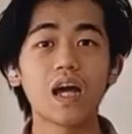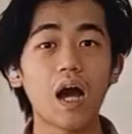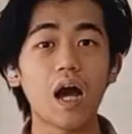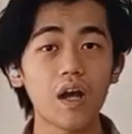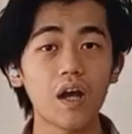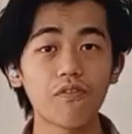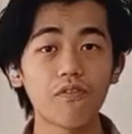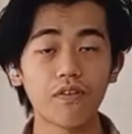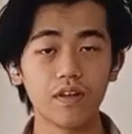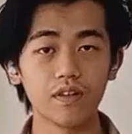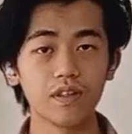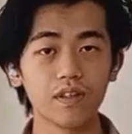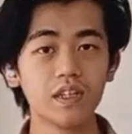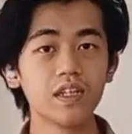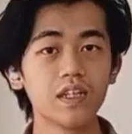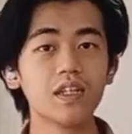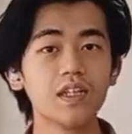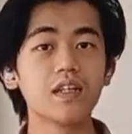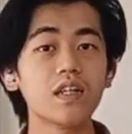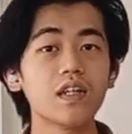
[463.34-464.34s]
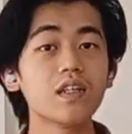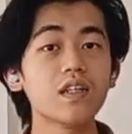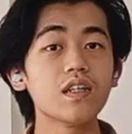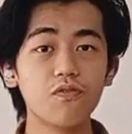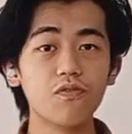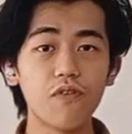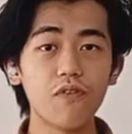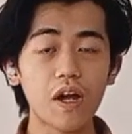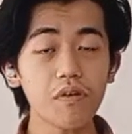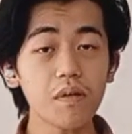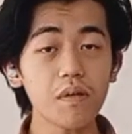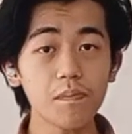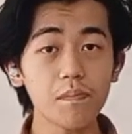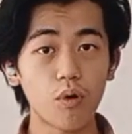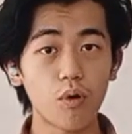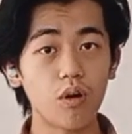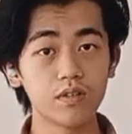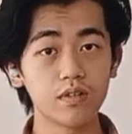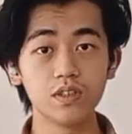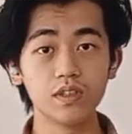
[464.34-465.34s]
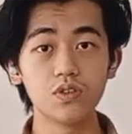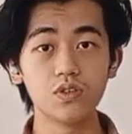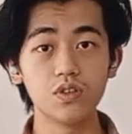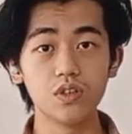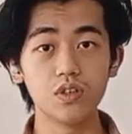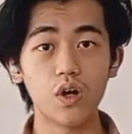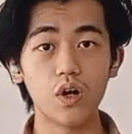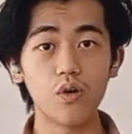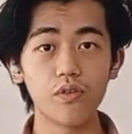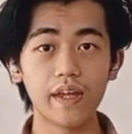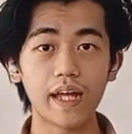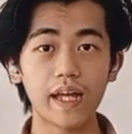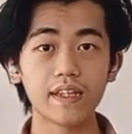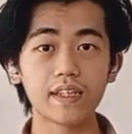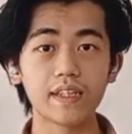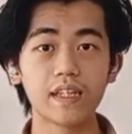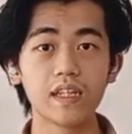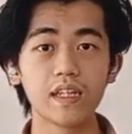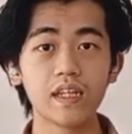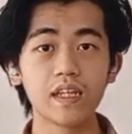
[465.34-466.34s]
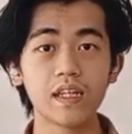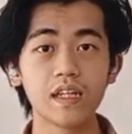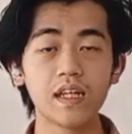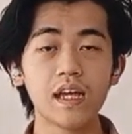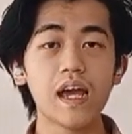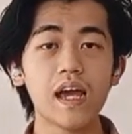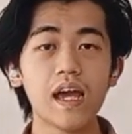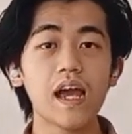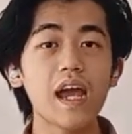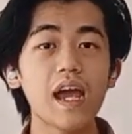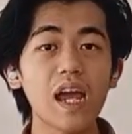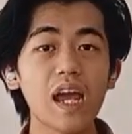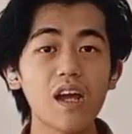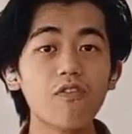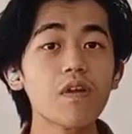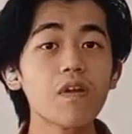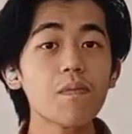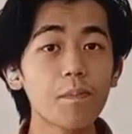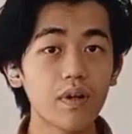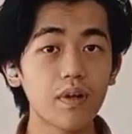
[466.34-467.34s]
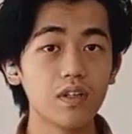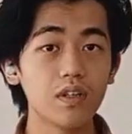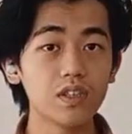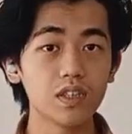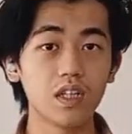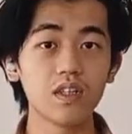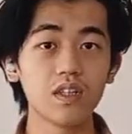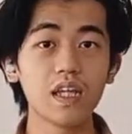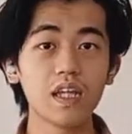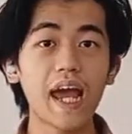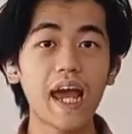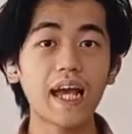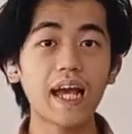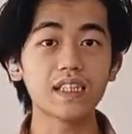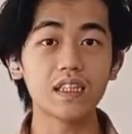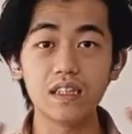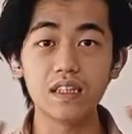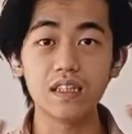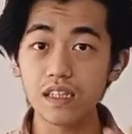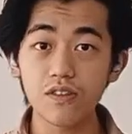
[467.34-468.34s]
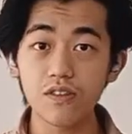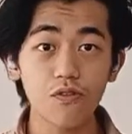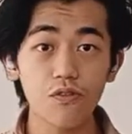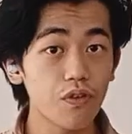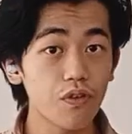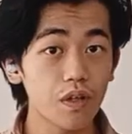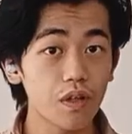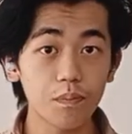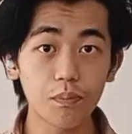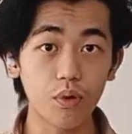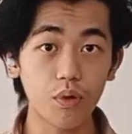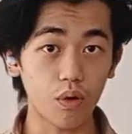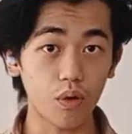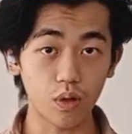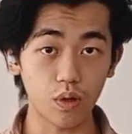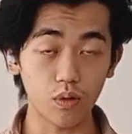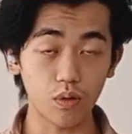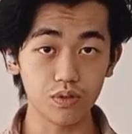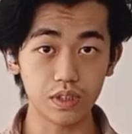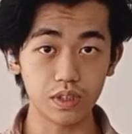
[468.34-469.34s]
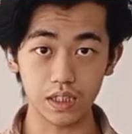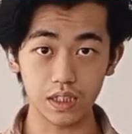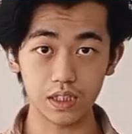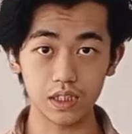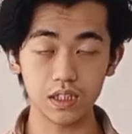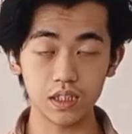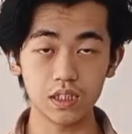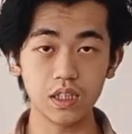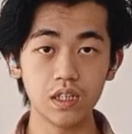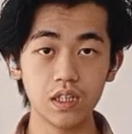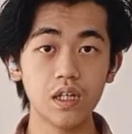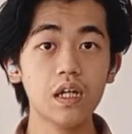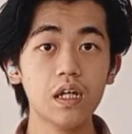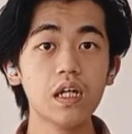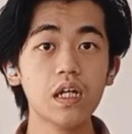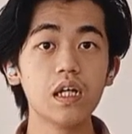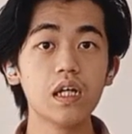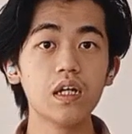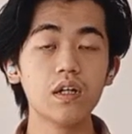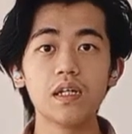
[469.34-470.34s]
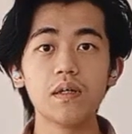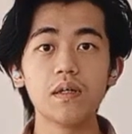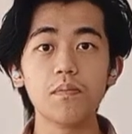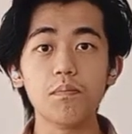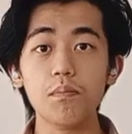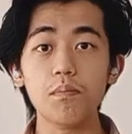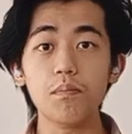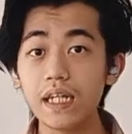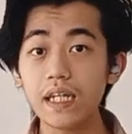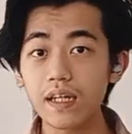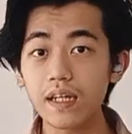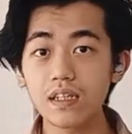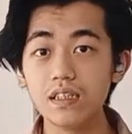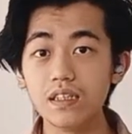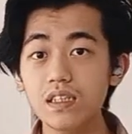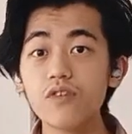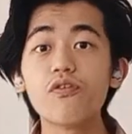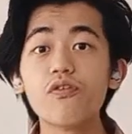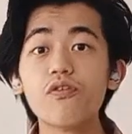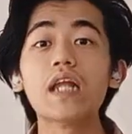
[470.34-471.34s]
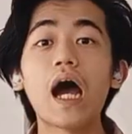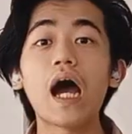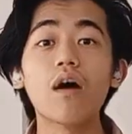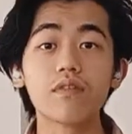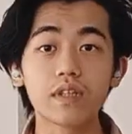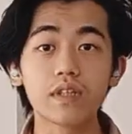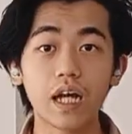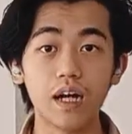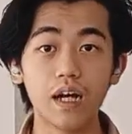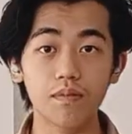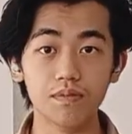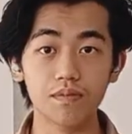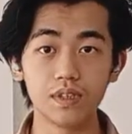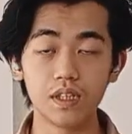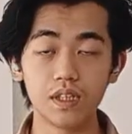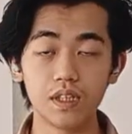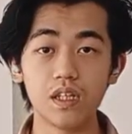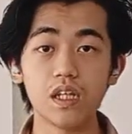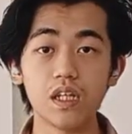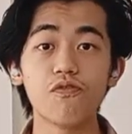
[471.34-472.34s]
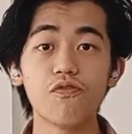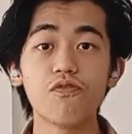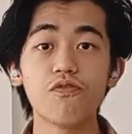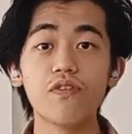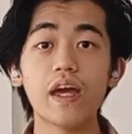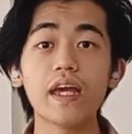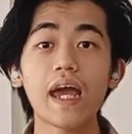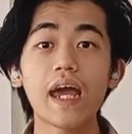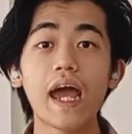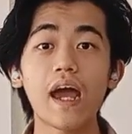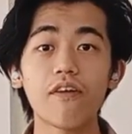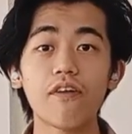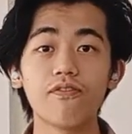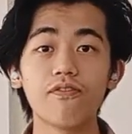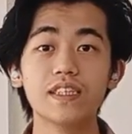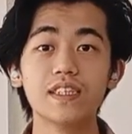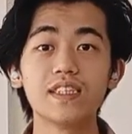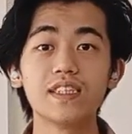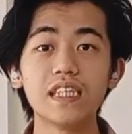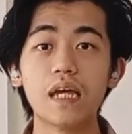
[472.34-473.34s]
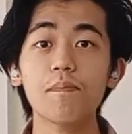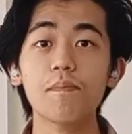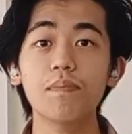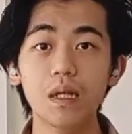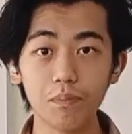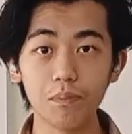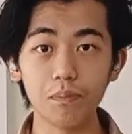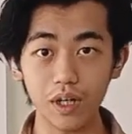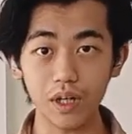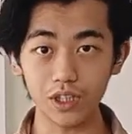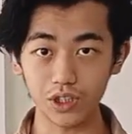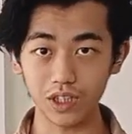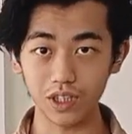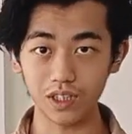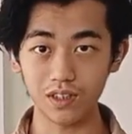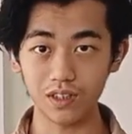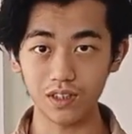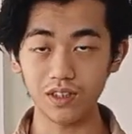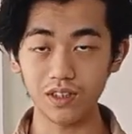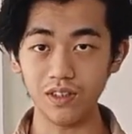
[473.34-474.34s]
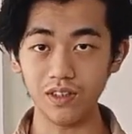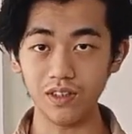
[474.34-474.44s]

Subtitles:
However, it is very important to know that every person has a different prognosis, meaning different outcomes if they have the same blood pressure.